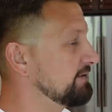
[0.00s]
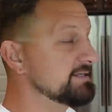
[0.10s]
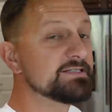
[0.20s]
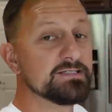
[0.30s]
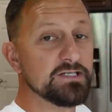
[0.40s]
And
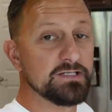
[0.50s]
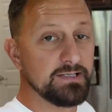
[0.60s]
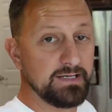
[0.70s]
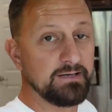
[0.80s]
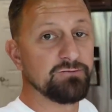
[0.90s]
this is a,
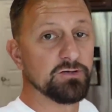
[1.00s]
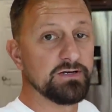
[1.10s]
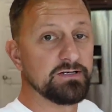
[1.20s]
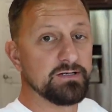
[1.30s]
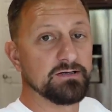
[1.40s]
like, if
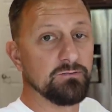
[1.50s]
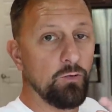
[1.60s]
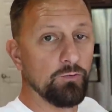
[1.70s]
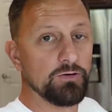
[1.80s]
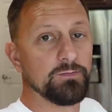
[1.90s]
you're into
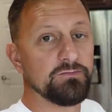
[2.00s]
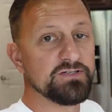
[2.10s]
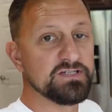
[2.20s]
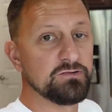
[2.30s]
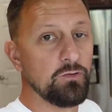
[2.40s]
horror
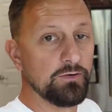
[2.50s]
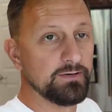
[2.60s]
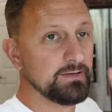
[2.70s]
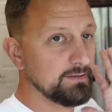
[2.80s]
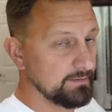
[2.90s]
movies and
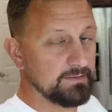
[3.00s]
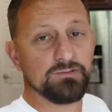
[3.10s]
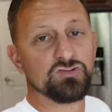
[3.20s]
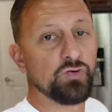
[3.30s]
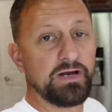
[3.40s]
gore,
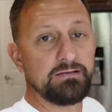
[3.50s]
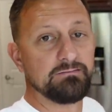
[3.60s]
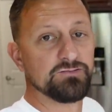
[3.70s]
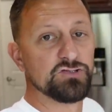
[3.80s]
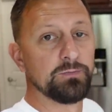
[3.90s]
it's great.
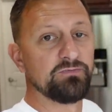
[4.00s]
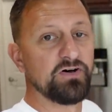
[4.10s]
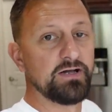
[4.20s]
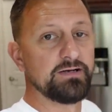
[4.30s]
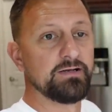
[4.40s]
Super
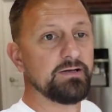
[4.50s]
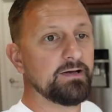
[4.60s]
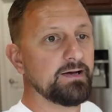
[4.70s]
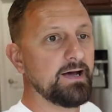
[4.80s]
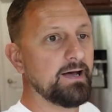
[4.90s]
fun.
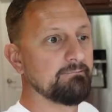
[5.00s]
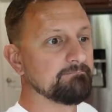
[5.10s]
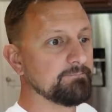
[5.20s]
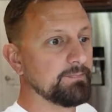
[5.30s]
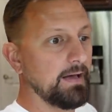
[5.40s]

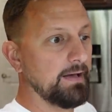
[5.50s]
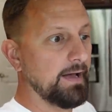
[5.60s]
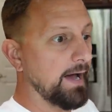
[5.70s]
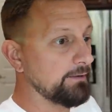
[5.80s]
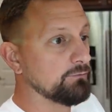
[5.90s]
Um,
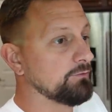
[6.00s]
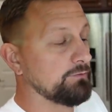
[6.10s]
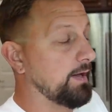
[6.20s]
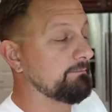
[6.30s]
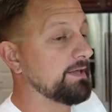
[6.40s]
I
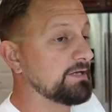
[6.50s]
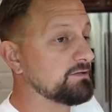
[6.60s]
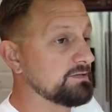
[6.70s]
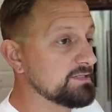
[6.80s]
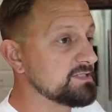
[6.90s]
don't, I'm
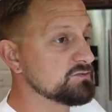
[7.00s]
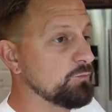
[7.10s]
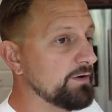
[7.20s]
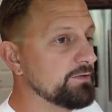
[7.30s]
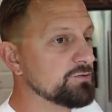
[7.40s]
like, this is
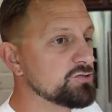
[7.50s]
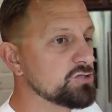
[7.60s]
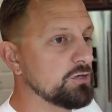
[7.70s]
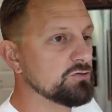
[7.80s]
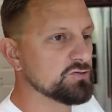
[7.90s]
one of those
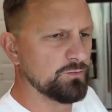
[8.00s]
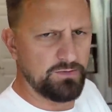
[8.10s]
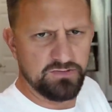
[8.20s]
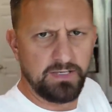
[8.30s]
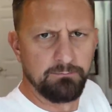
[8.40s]
shows or one
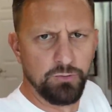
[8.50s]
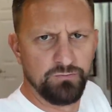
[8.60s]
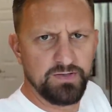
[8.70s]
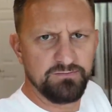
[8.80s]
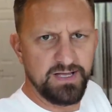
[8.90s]
of those, like,
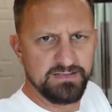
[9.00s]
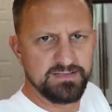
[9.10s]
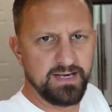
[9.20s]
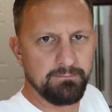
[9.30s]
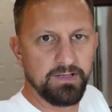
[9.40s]
movie
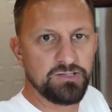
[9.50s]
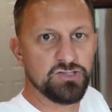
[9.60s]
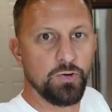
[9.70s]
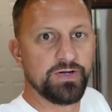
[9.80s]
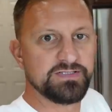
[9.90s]
events that I'm, like,
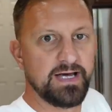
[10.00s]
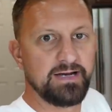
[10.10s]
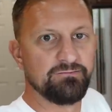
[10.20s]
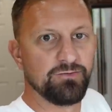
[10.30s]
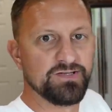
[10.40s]
so
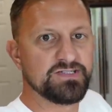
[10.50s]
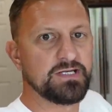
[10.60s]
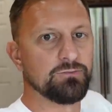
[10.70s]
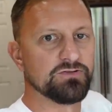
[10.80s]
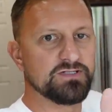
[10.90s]
excited for the
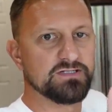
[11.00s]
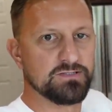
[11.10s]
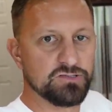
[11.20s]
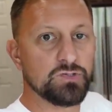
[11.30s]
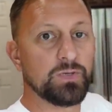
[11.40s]
sequels, because
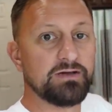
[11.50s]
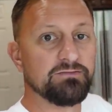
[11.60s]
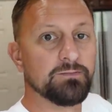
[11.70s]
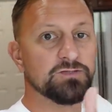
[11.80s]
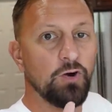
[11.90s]
there's three
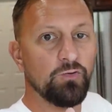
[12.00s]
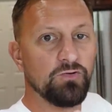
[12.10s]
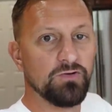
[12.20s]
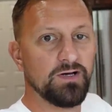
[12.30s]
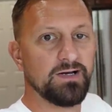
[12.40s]
of them
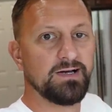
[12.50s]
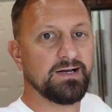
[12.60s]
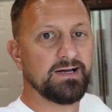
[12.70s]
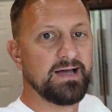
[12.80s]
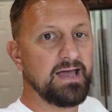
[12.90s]
total.
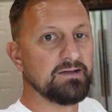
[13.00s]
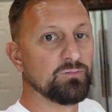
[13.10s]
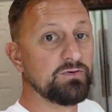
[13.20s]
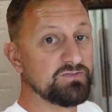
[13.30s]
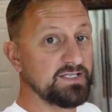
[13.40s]
And
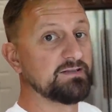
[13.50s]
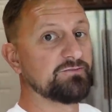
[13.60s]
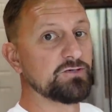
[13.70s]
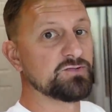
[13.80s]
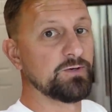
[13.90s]
we've seen the
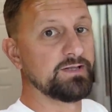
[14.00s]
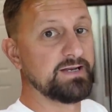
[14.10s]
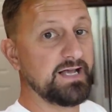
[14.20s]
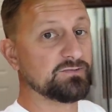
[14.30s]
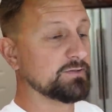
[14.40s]
first one, and
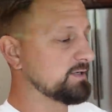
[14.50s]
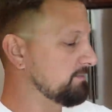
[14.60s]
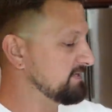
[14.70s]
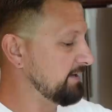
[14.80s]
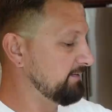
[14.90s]
the next one
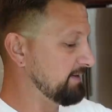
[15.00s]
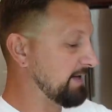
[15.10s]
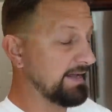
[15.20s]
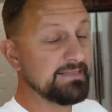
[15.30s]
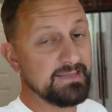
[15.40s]
comes out on the
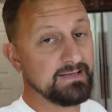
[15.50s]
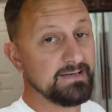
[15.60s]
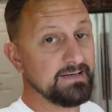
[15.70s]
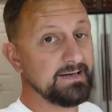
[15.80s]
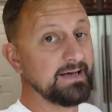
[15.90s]
ninth,
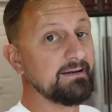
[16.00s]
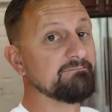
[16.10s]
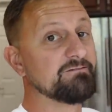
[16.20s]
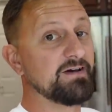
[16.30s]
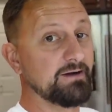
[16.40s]
and
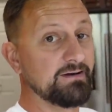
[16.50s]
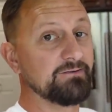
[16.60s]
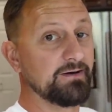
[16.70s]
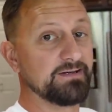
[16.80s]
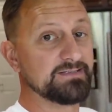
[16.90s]
I'm very,
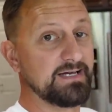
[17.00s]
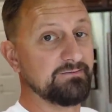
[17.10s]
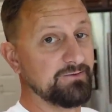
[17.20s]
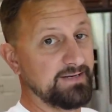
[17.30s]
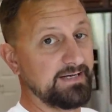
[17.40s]
very
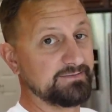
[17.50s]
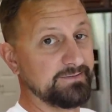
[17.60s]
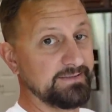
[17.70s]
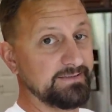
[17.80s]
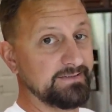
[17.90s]
excited for the next
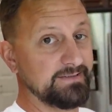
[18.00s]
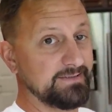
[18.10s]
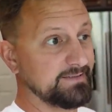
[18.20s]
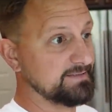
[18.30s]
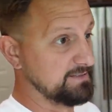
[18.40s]
one,
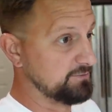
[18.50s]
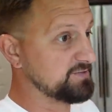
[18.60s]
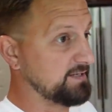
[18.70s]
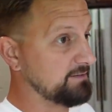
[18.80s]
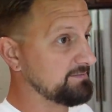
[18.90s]
because it
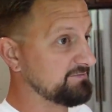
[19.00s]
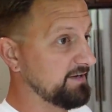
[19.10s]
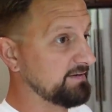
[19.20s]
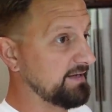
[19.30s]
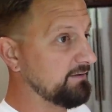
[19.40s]
looks like it'll be
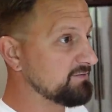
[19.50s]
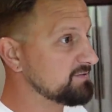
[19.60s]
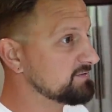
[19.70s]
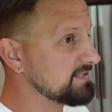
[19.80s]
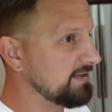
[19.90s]
fun. And
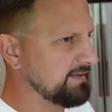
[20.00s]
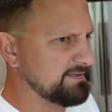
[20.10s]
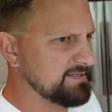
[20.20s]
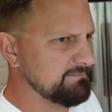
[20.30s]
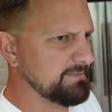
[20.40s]
also it's got
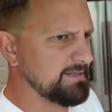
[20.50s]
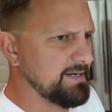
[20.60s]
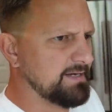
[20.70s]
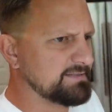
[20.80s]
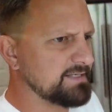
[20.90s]
like some,
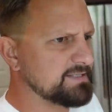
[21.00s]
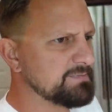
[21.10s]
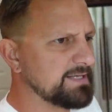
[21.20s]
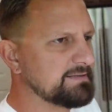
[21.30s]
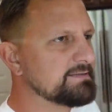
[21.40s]
it's got some
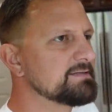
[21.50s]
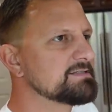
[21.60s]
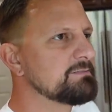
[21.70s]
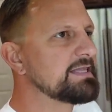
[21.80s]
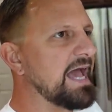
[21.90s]
of the,
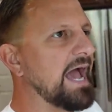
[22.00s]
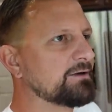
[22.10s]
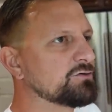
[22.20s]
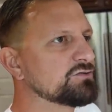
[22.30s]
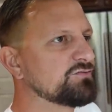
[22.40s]
some of the
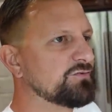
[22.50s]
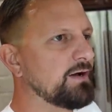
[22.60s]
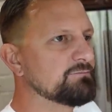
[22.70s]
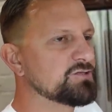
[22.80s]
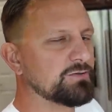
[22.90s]
actors
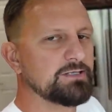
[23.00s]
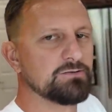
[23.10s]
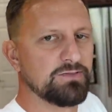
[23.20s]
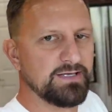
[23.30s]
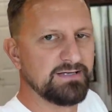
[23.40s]
from
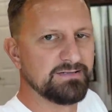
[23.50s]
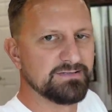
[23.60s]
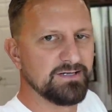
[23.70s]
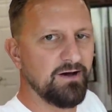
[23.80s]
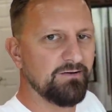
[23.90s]
Stranger
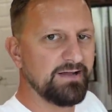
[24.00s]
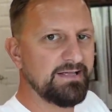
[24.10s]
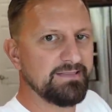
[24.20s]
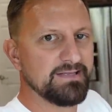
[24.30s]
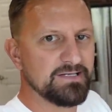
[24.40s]
Things are
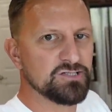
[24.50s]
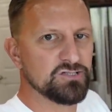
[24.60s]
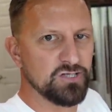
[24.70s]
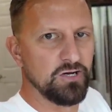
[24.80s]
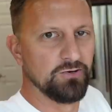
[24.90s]
in this
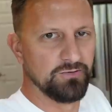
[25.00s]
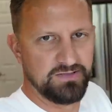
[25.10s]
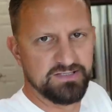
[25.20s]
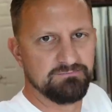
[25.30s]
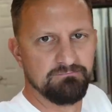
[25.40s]
show, or in
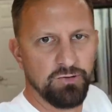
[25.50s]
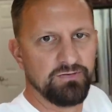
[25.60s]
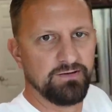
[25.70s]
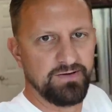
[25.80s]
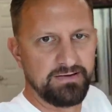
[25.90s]
this
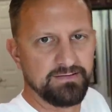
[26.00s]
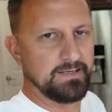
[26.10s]
movie event.